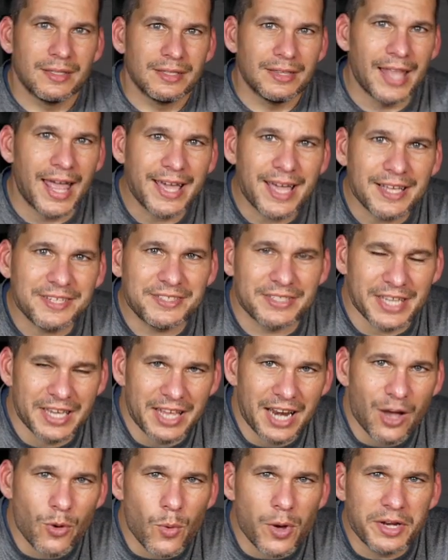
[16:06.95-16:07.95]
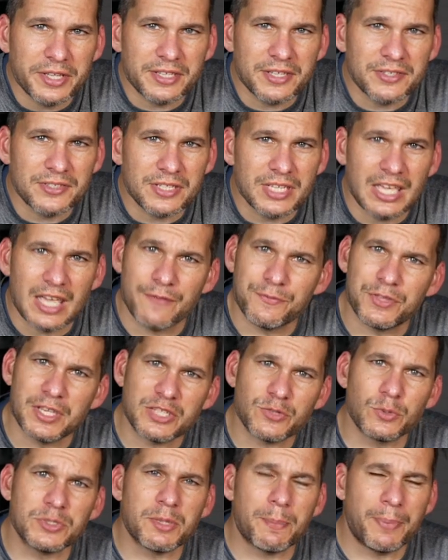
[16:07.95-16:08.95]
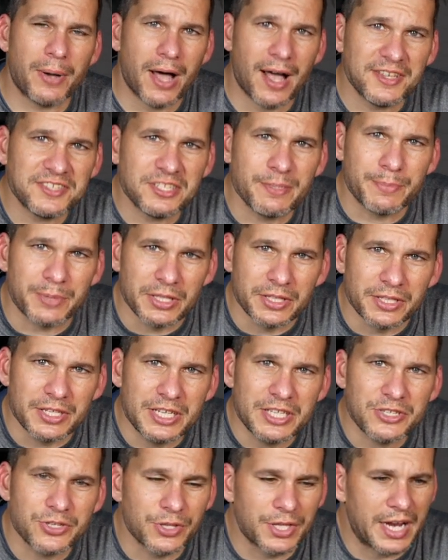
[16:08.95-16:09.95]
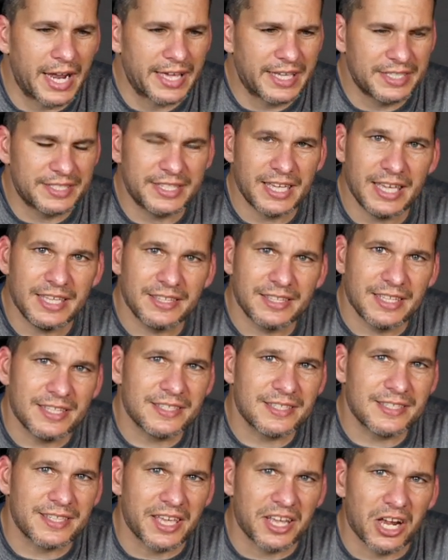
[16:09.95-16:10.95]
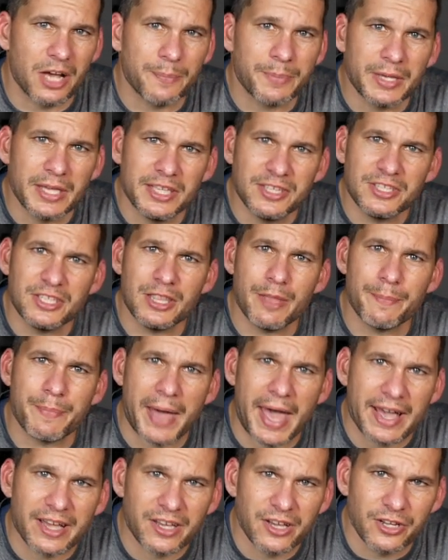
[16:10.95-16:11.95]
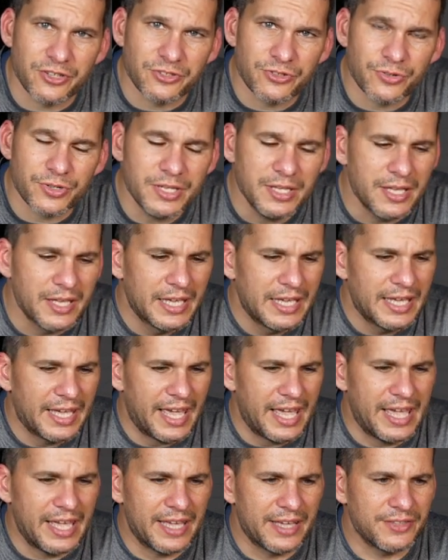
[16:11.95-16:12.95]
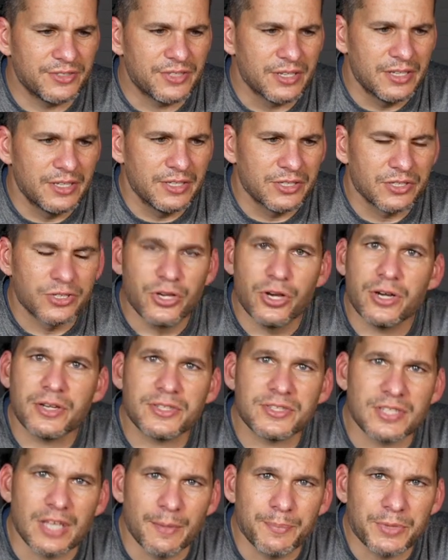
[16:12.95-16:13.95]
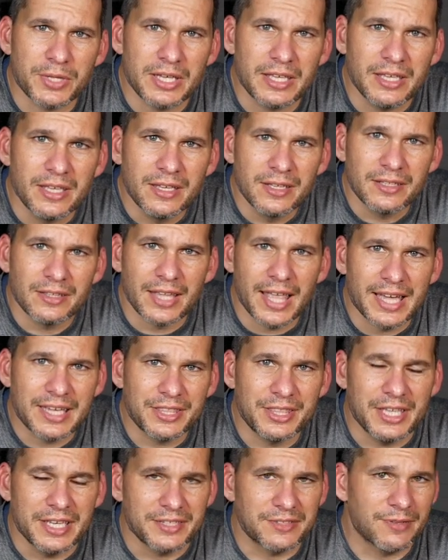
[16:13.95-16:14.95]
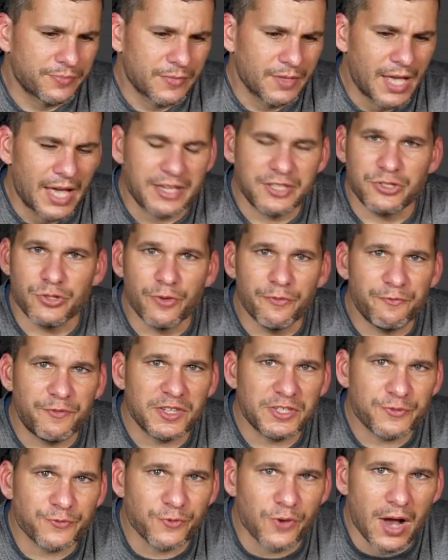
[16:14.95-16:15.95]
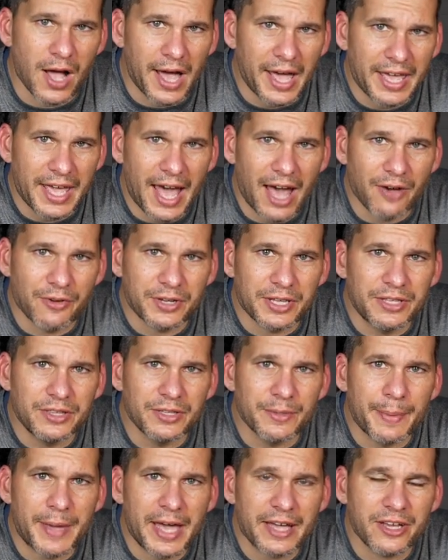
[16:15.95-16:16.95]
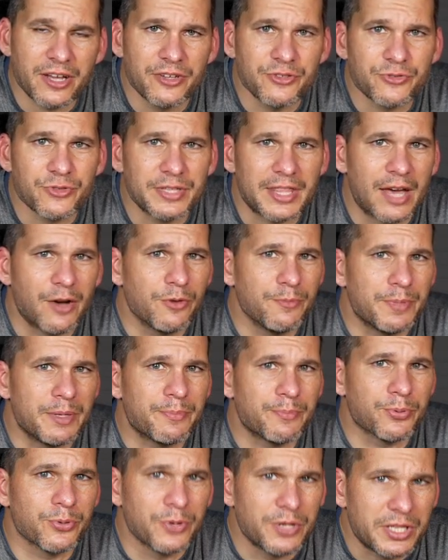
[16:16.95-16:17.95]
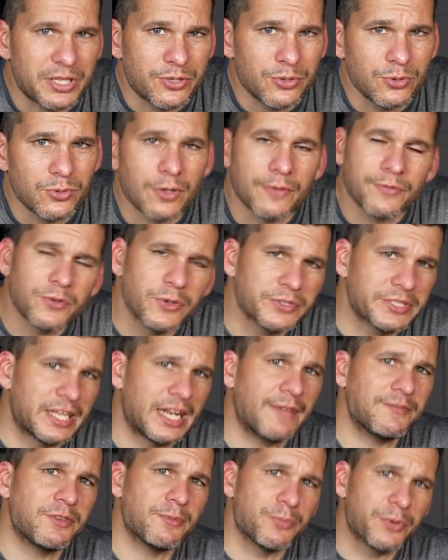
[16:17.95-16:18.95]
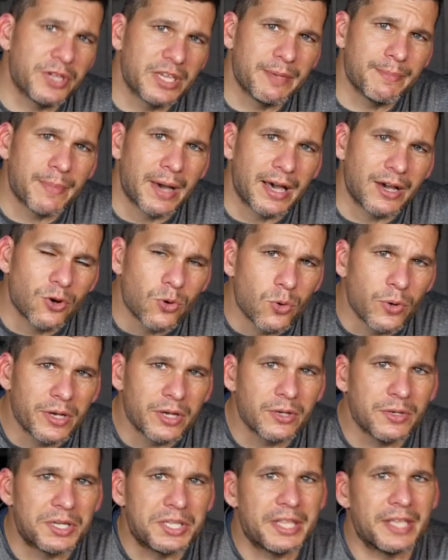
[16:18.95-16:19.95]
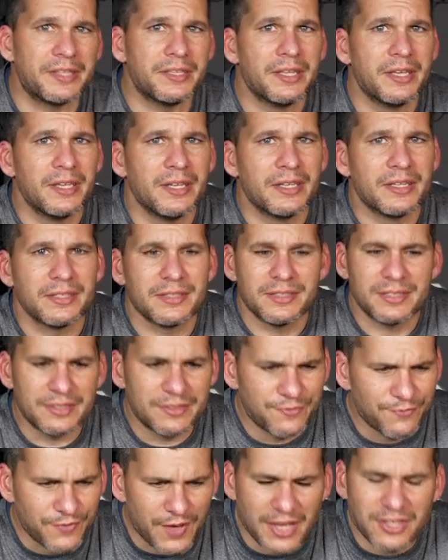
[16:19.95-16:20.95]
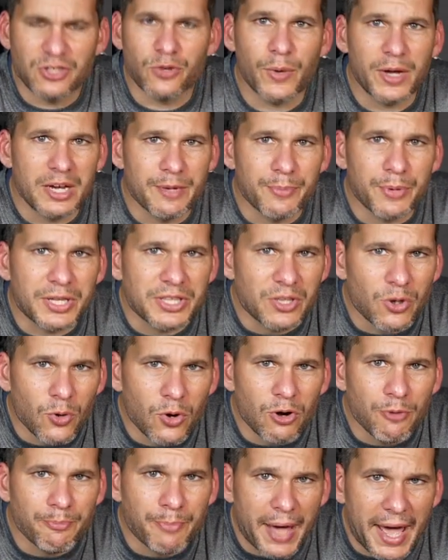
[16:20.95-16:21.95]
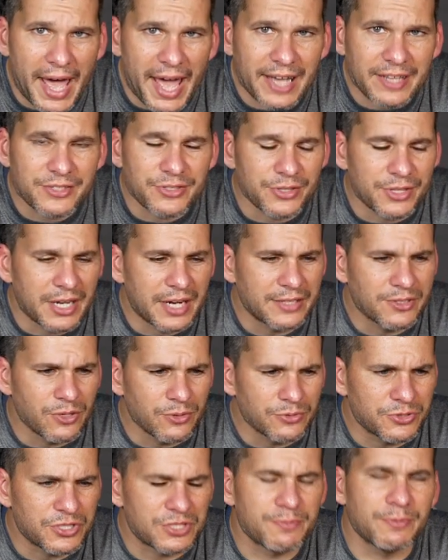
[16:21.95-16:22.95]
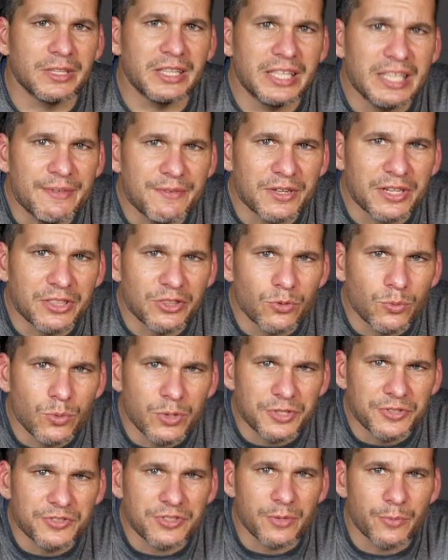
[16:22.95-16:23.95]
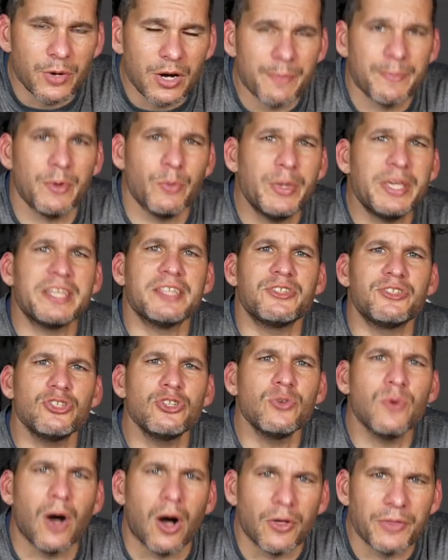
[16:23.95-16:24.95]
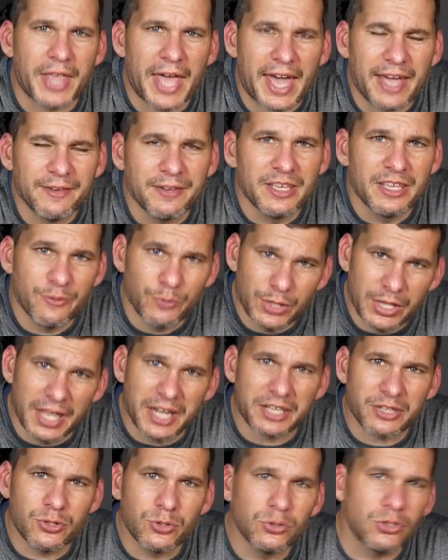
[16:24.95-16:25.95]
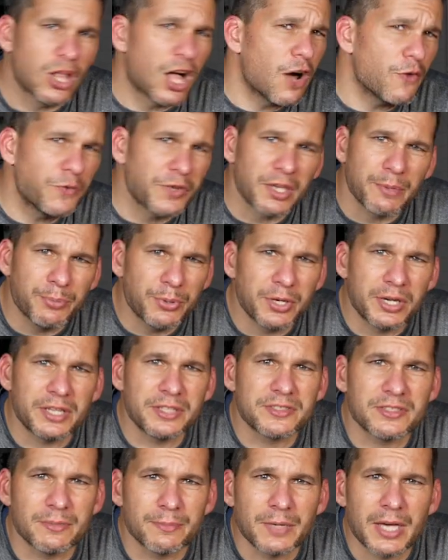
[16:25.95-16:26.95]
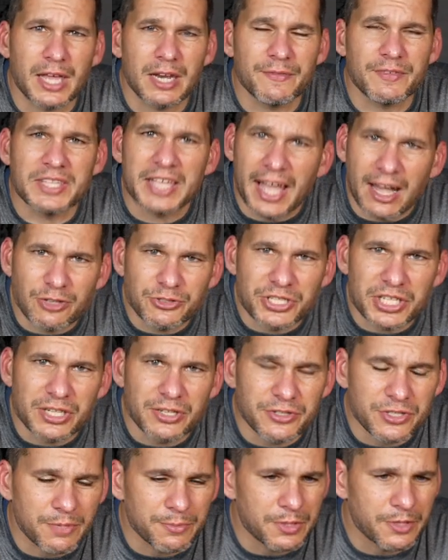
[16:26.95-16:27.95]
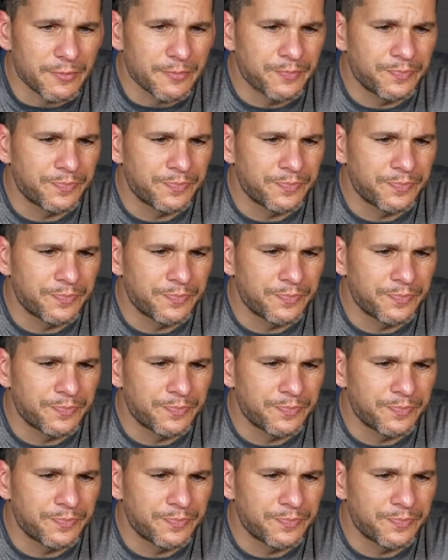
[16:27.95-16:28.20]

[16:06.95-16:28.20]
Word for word: Like I said, I wanted to see if this was a possibility so that I could take this setup into the backcountry and cook something like this. I could do a fish fry out in the backcountry. That would be pretty cool. Of course, I'd have to bring in my oil and then find a way to bring the oil back so that I don't just leave it in the woods somewhere. But we could do all that. We let it cool off. We can put it in some kind of a Nalgene or something.